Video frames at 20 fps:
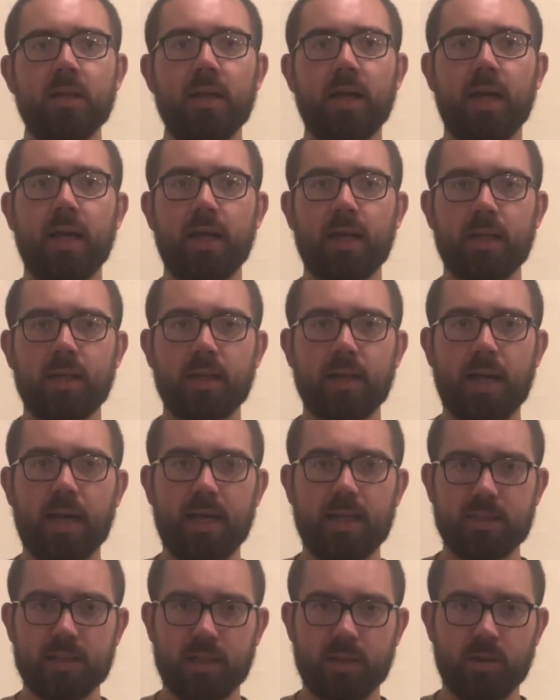And
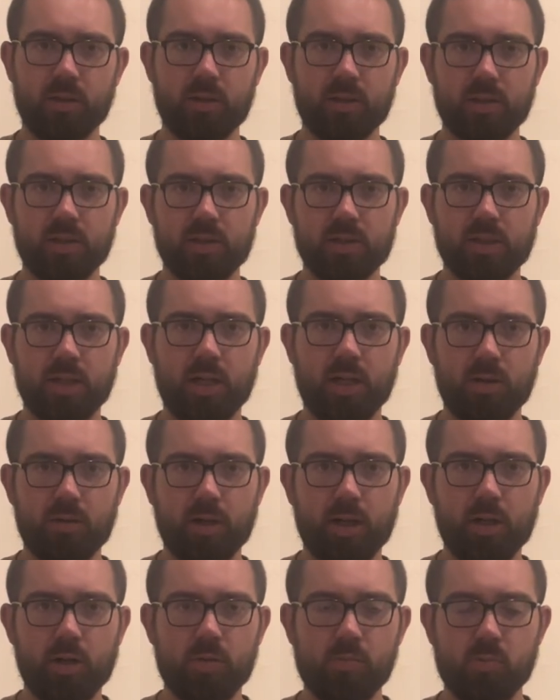as I look at this
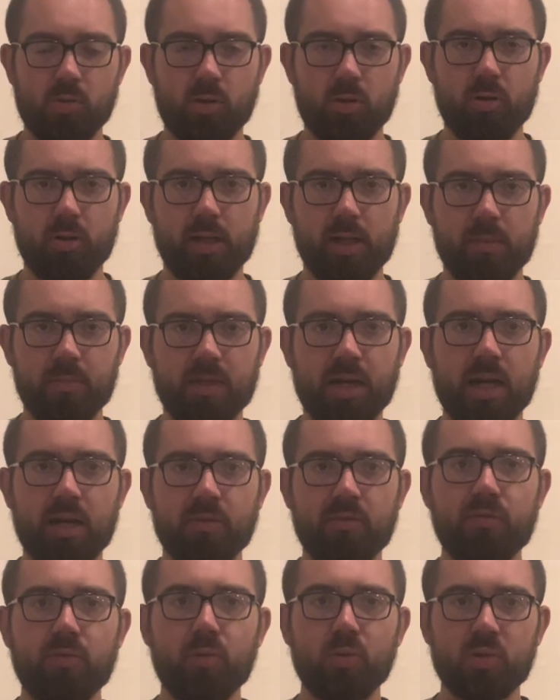Colorado program kind
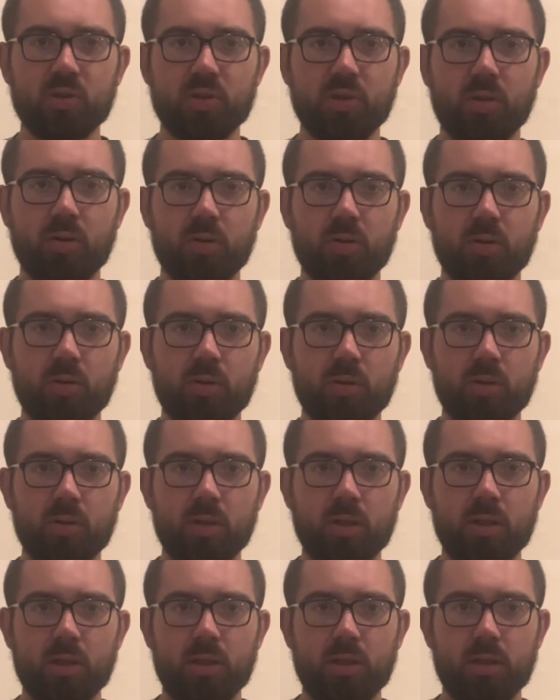of full circle,
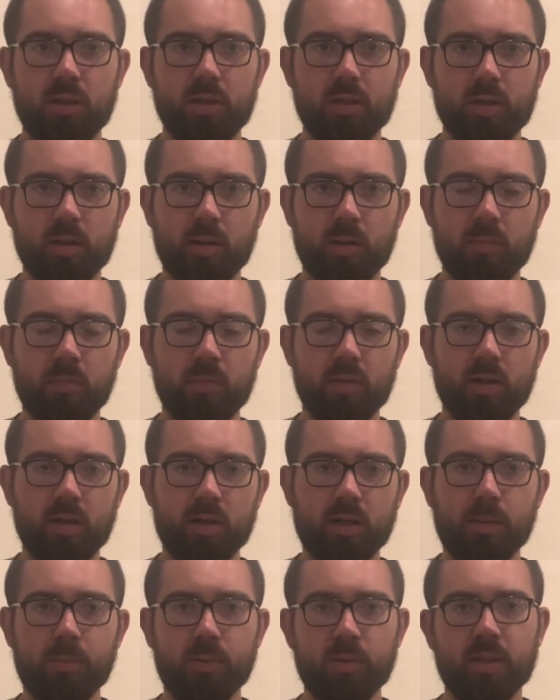there are a
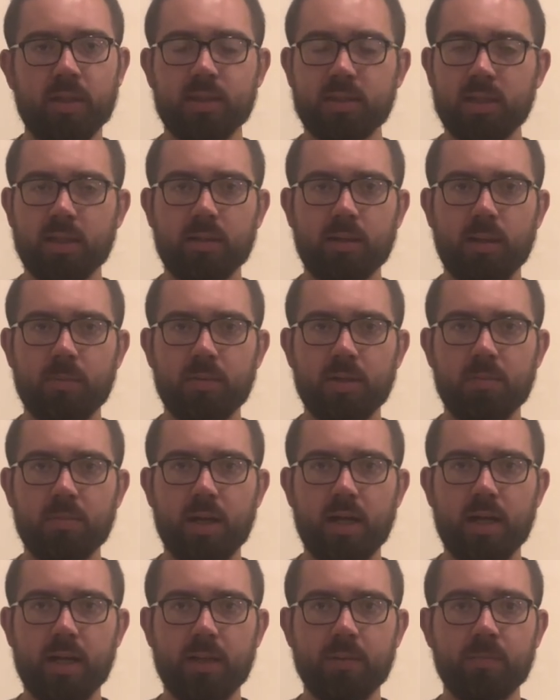couple things that come to
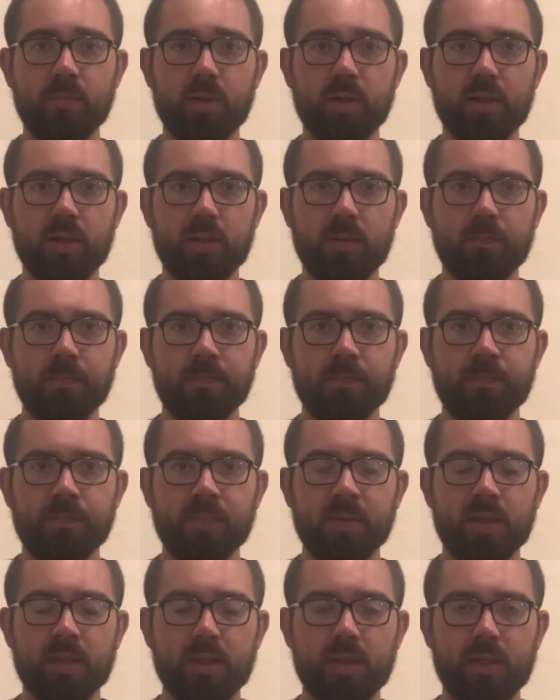mind. But
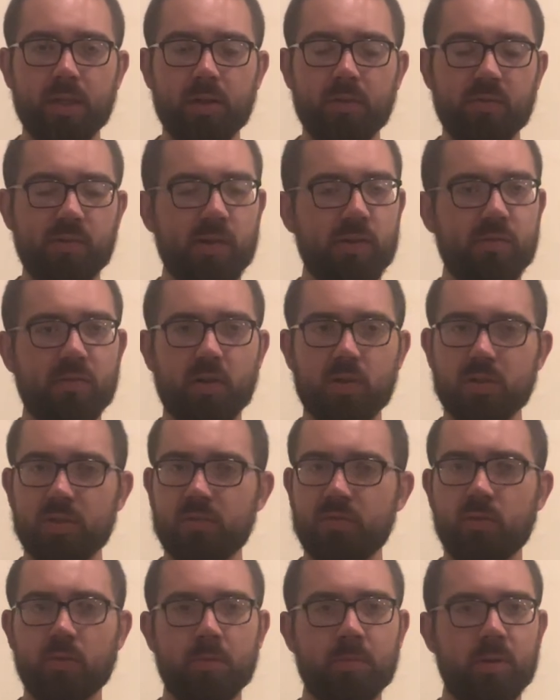first
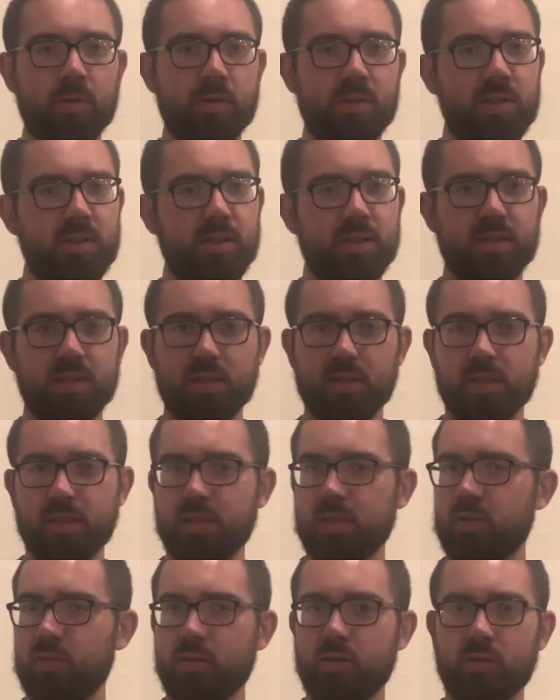and foremost, let's
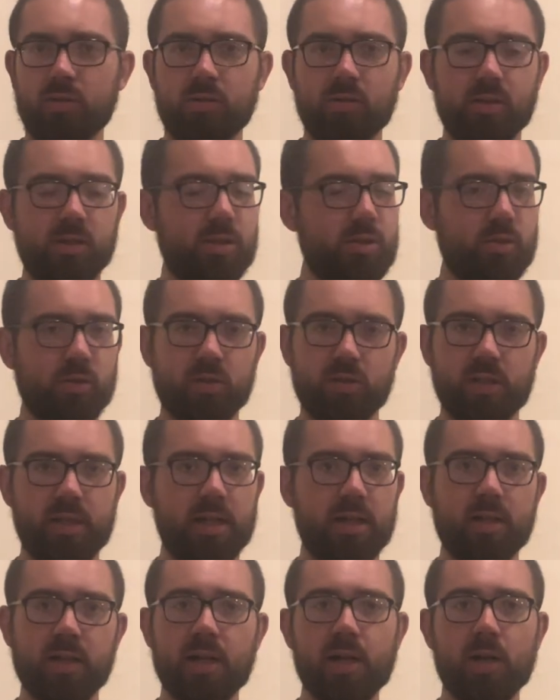clear the
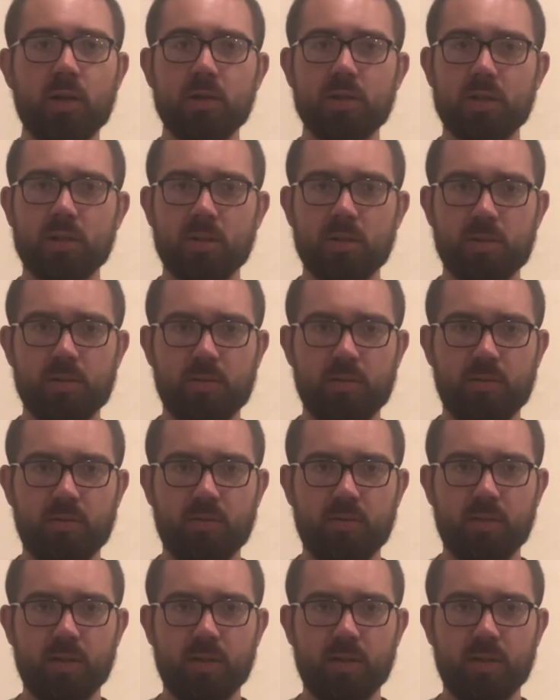air here in terms of